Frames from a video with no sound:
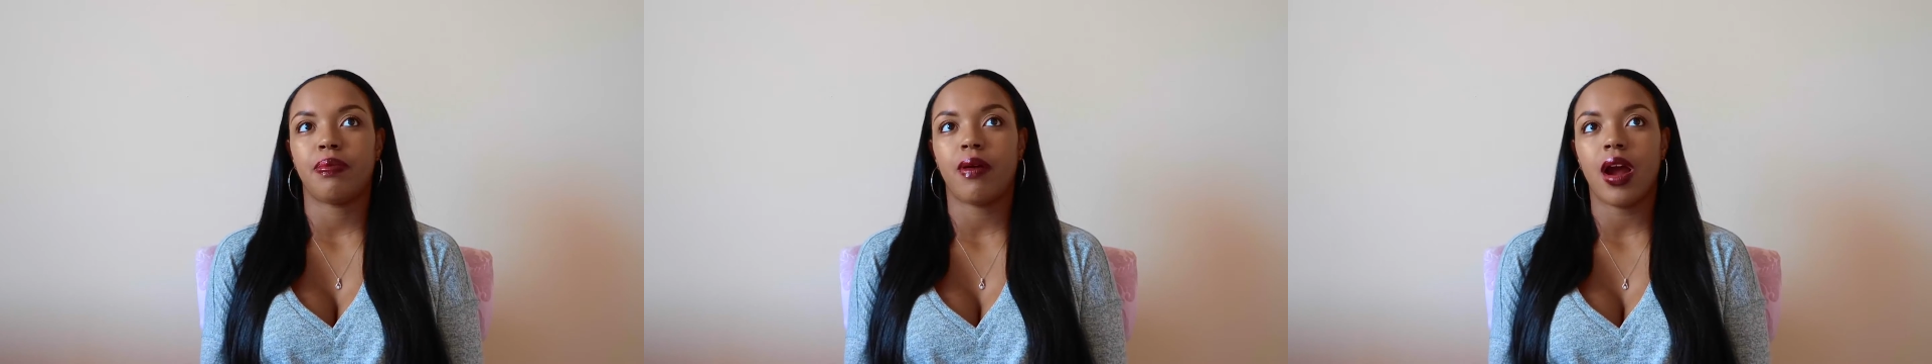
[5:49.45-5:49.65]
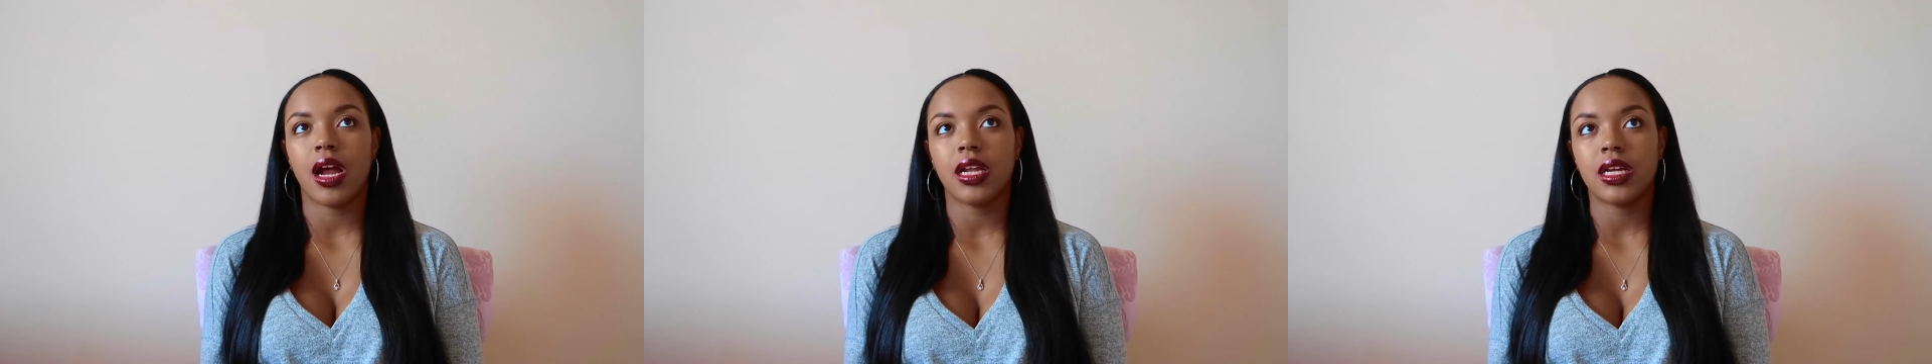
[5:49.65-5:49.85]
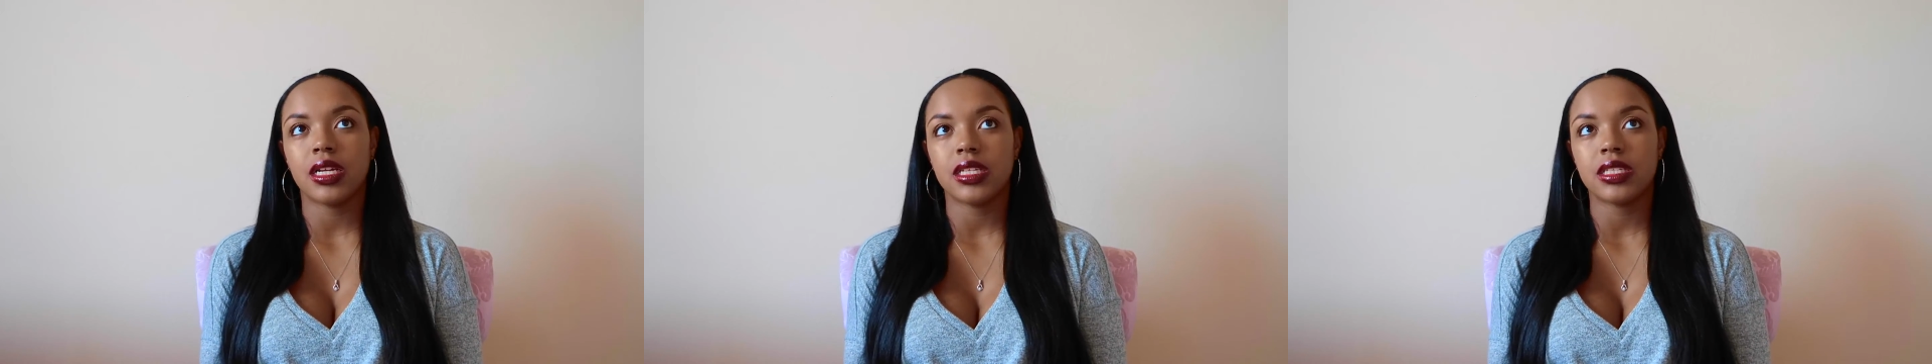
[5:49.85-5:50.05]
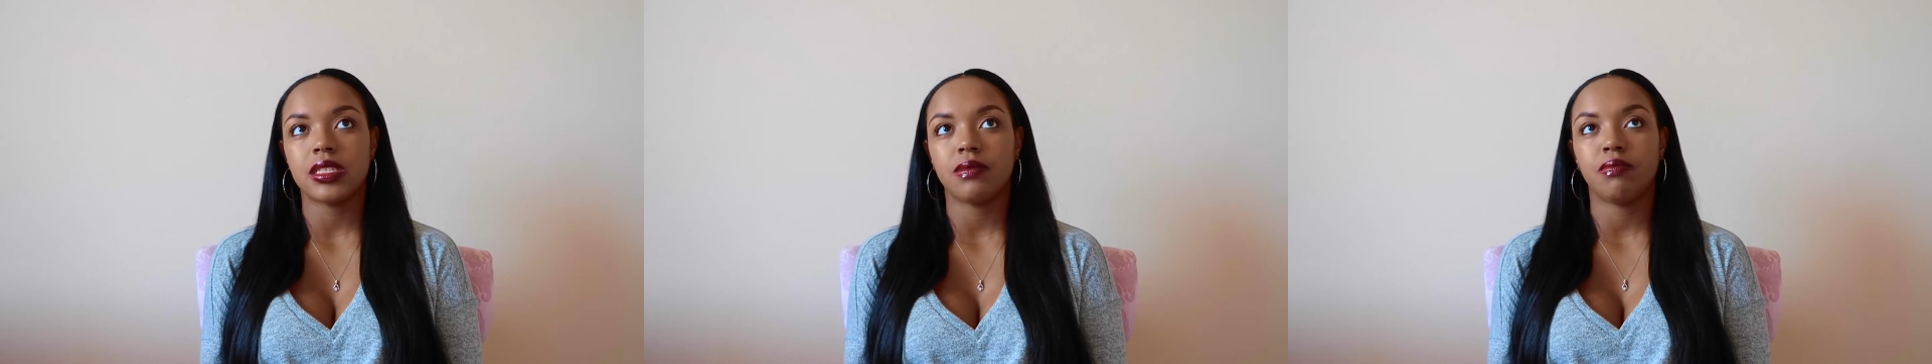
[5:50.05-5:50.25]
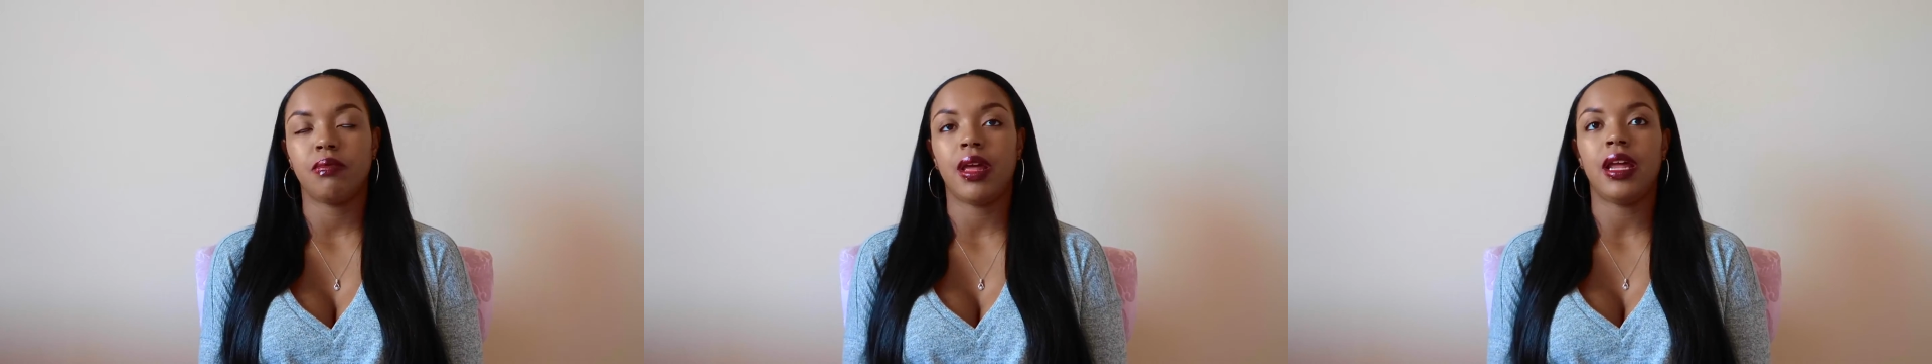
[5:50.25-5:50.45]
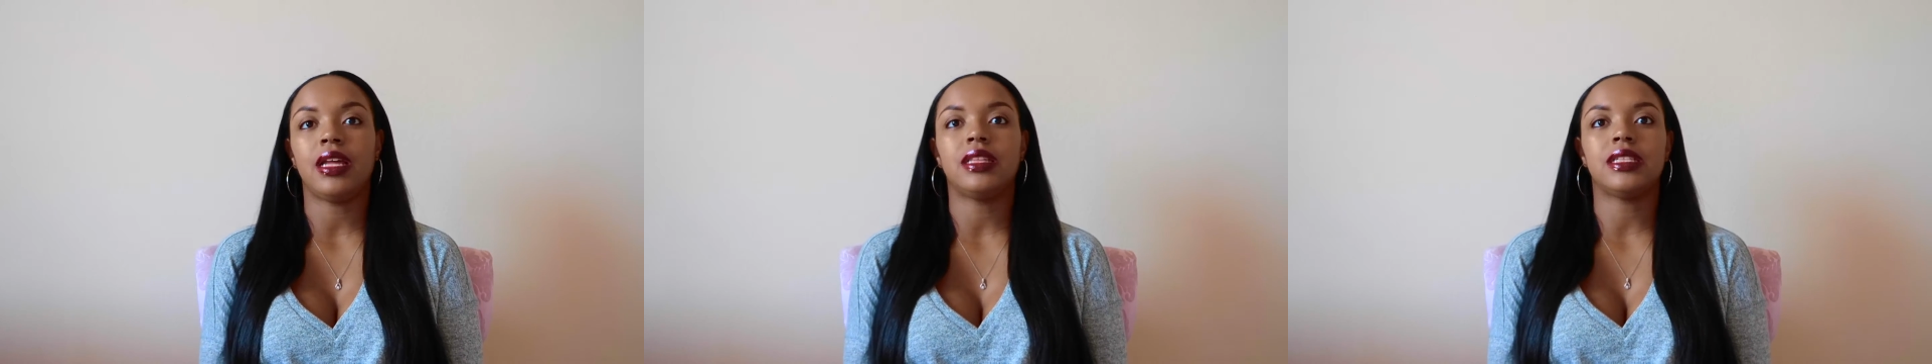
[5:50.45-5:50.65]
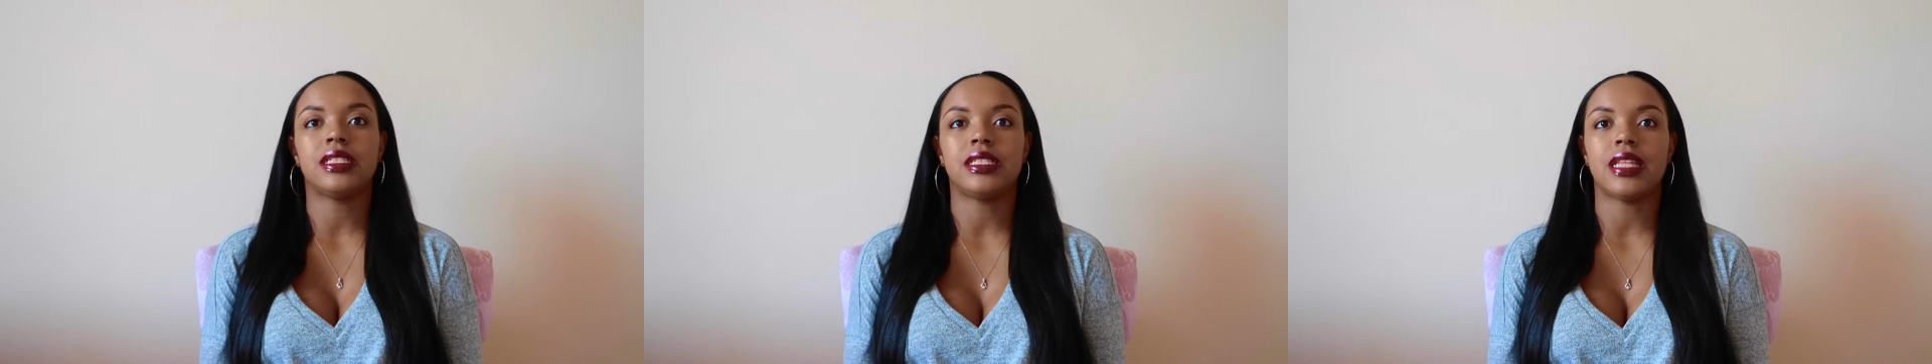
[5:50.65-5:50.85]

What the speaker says: products make the